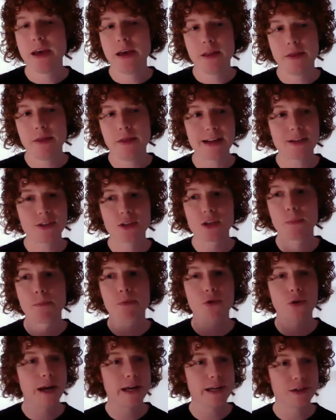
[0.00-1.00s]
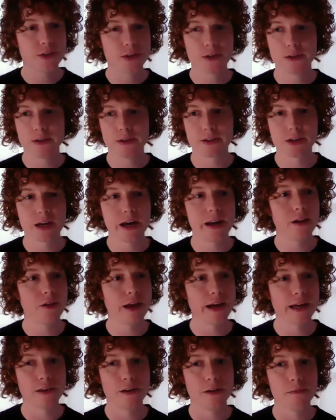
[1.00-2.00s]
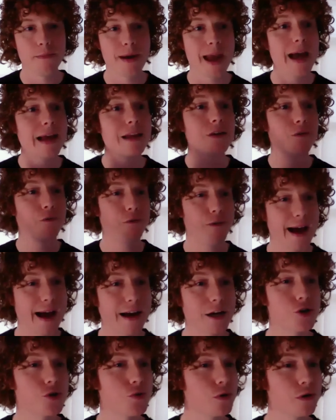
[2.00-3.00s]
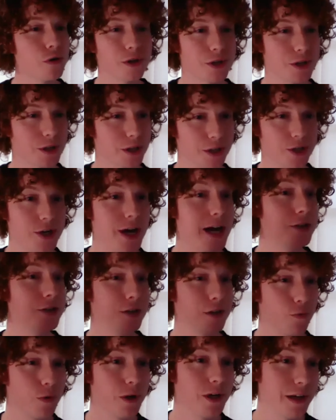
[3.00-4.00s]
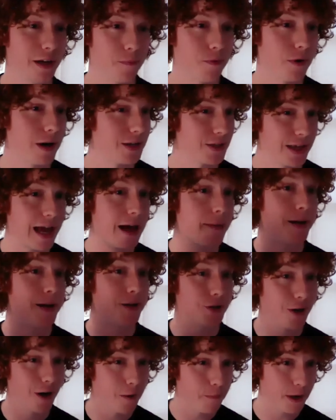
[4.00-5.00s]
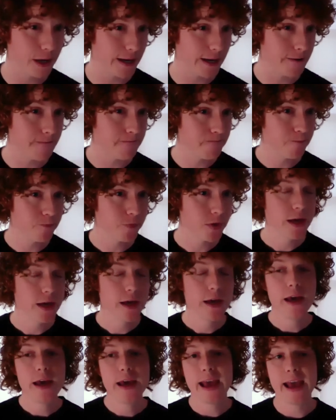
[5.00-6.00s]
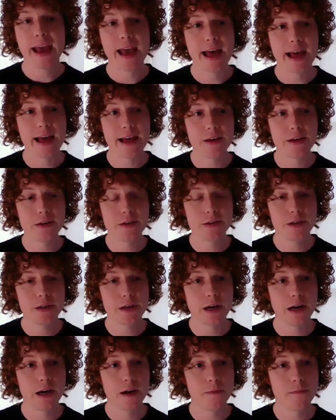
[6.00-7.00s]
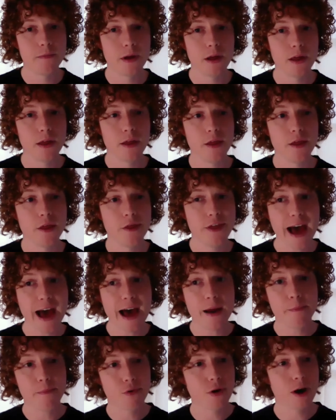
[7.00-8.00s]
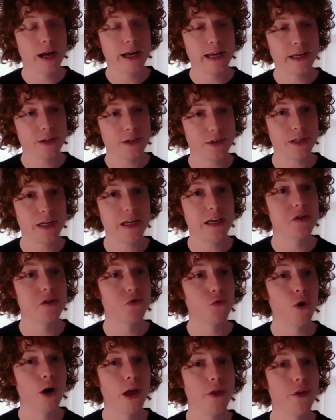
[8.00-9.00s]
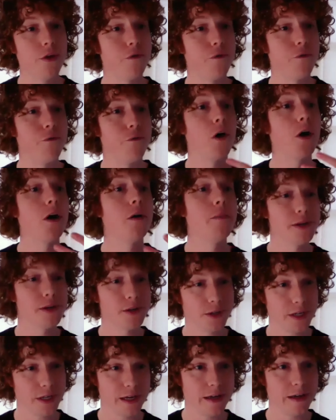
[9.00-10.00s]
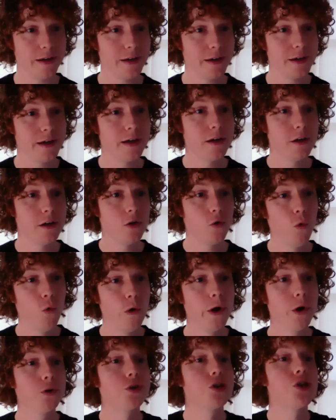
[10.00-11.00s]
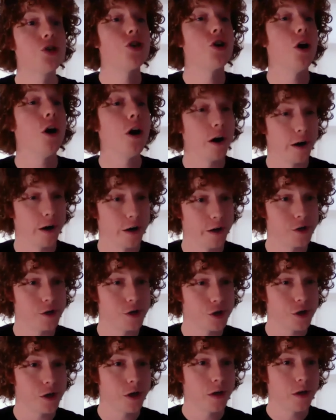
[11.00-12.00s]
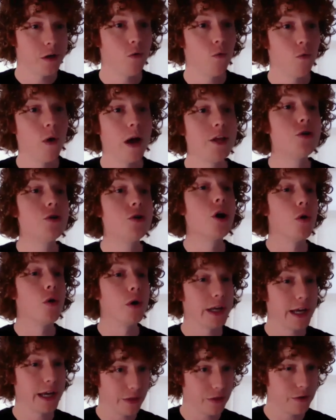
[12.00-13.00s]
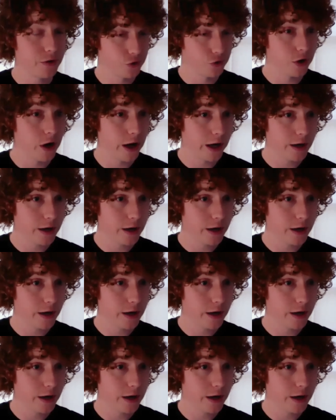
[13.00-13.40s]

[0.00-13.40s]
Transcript: That's the price that's kind of like the manufacturer's suggested retail price, the M S R P. And um, that price is what the pharmacy will charge when you go and get the drug.